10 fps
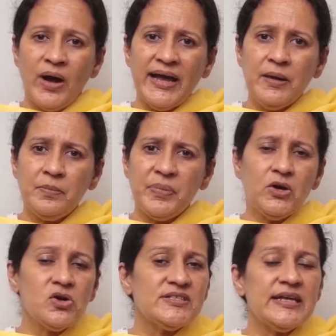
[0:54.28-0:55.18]
Why?
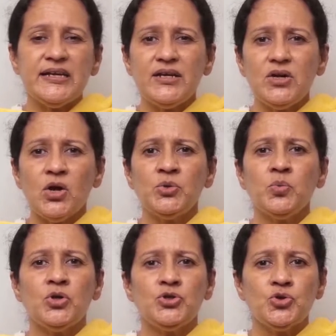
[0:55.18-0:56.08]
Because they did
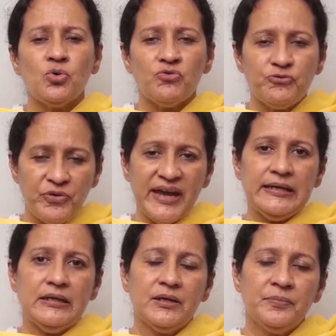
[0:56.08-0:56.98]
not want to
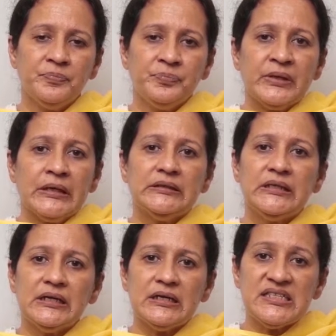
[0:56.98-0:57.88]
offend
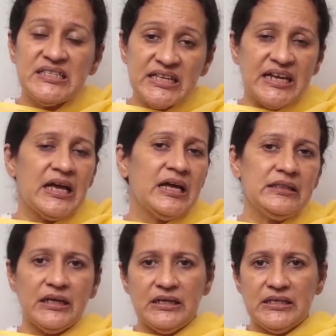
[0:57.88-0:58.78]
the
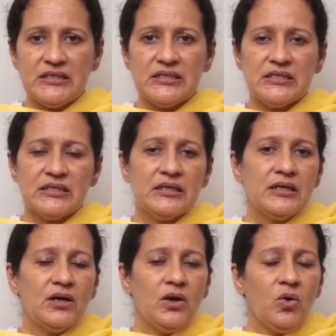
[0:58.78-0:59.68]
Sanatanis.
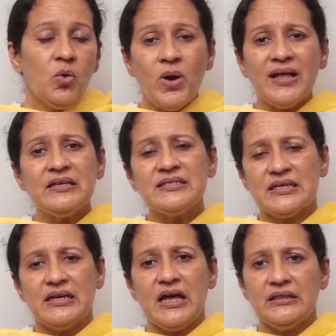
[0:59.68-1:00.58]
Who are the
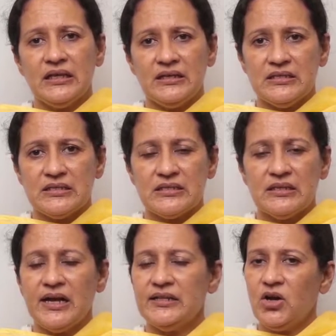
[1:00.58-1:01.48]

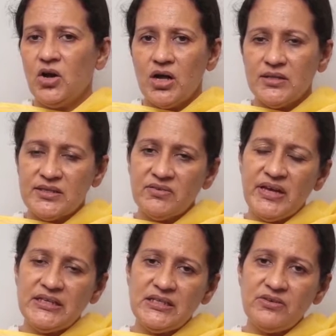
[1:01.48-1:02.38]
Sanatanis? the
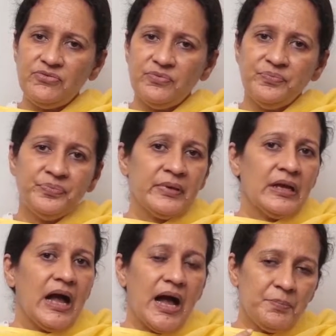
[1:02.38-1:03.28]
conservative,
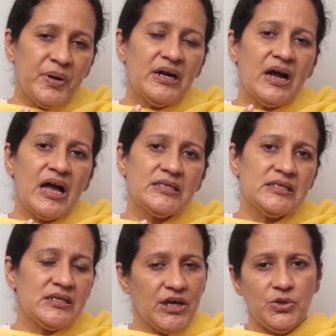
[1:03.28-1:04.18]
upper
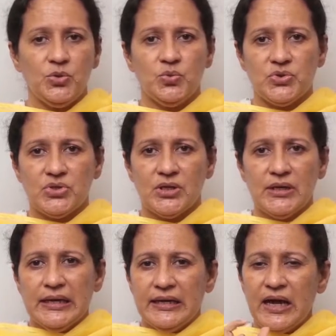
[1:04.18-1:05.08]
caste Hindus.
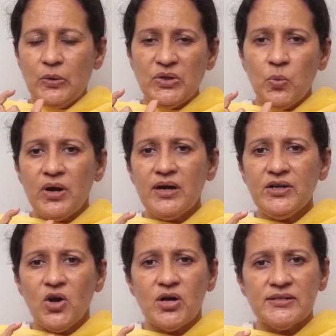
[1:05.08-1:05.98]
Now the
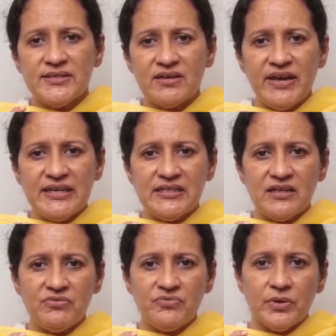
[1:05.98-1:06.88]
word
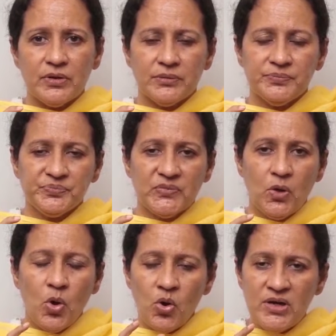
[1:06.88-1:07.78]
conservative
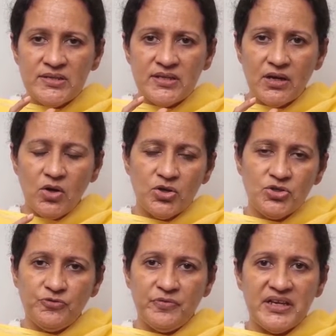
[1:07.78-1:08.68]
holds a
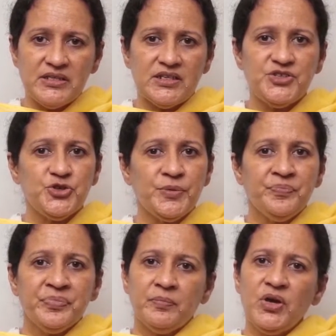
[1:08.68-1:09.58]
lot of weightage
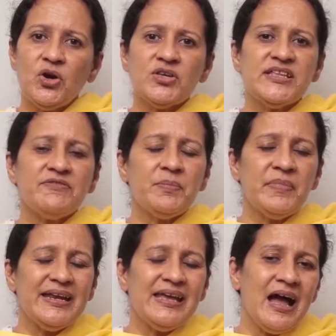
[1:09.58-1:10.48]
because there were
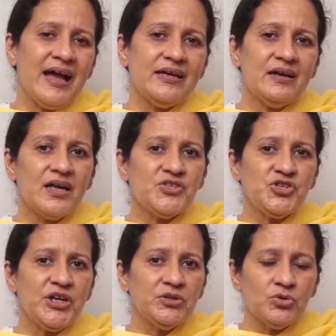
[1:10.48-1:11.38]
many high
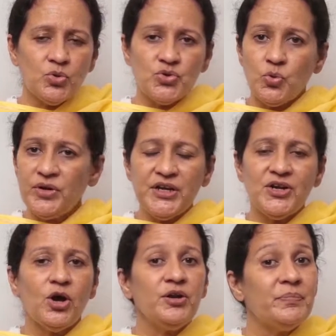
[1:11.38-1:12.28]
caste Hindus who did
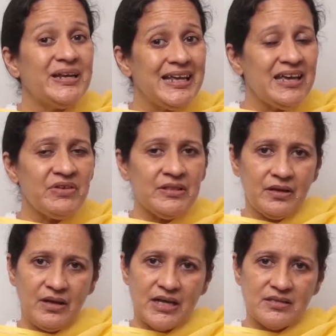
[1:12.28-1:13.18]
not believe in
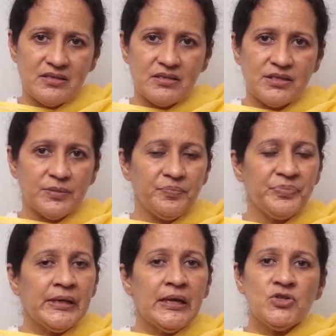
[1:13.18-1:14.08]
the caste system.
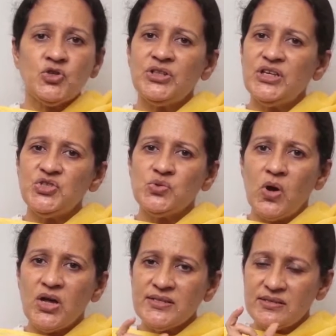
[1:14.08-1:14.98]
So this
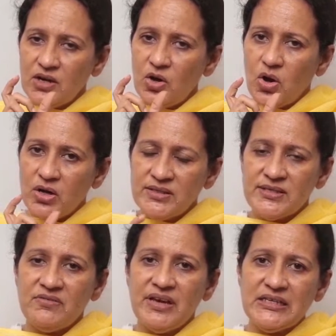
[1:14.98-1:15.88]
was the
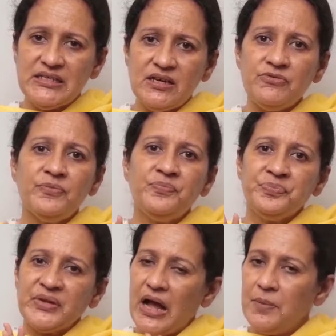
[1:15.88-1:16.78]
conservative
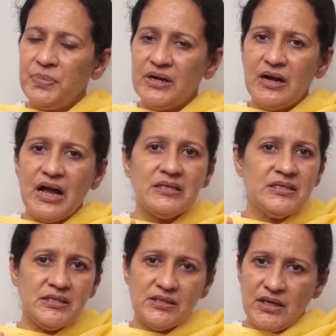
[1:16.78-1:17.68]
upper
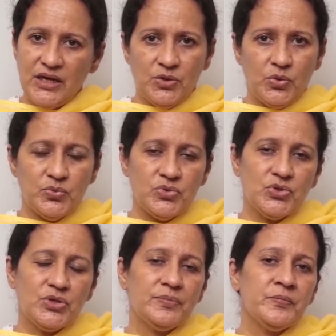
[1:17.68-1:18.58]
caste
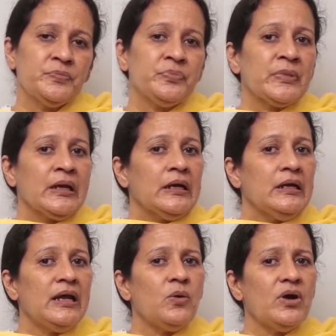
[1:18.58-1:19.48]
Hindus.
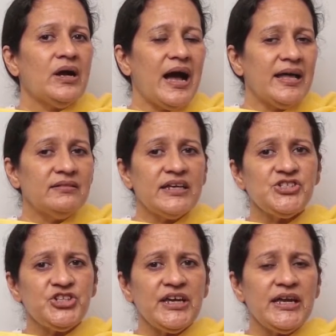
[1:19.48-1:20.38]
Now
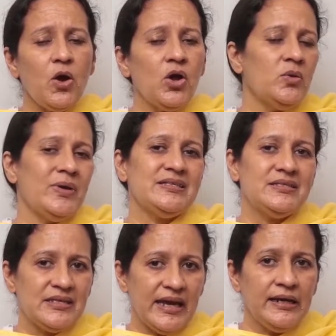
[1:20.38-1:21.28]
Gandhiji
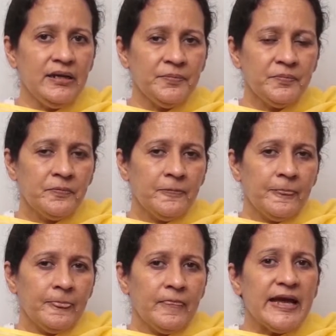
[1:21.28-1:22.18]
always said
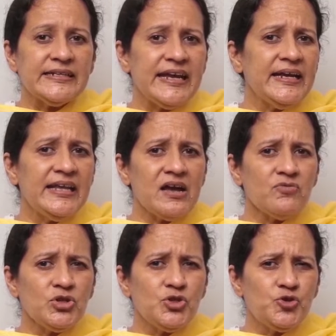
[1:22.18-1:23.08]
that India
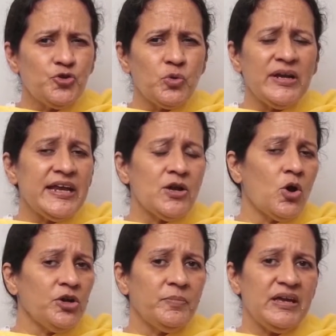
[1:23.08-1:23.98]
would truly
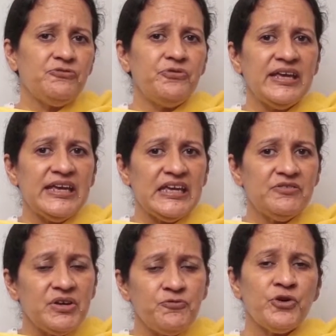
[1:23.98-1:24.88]
not be free
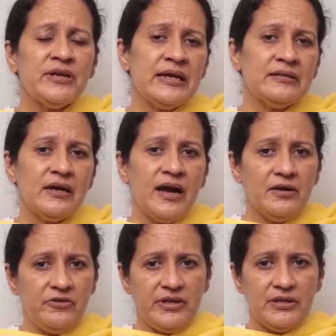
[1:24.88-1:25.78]
even for another
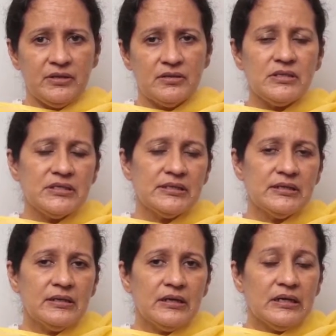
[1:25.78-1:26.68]
100 years
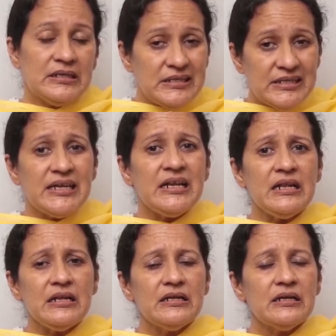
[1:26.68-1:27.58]

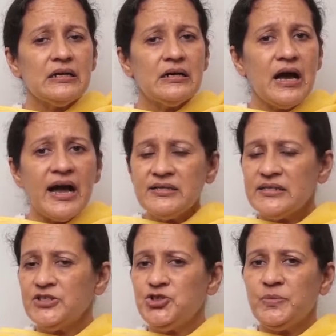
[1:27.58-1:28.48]
till
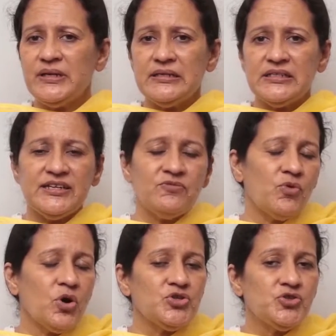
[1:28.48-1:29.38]
untouchability
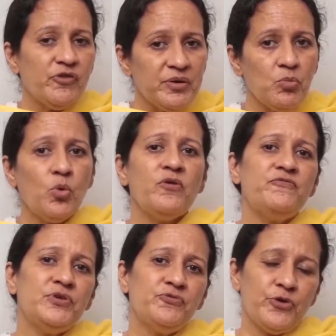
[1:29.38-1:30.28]
was
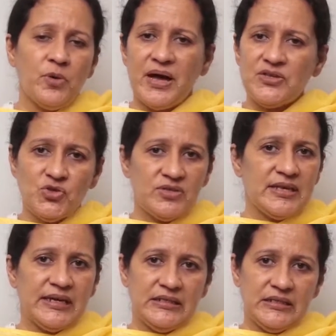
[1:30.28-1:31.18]
removed from our
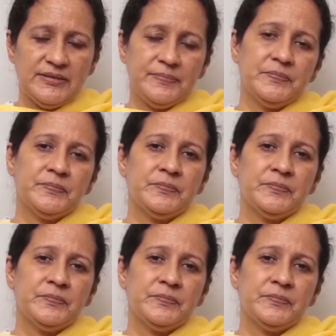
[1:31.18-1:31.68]
society.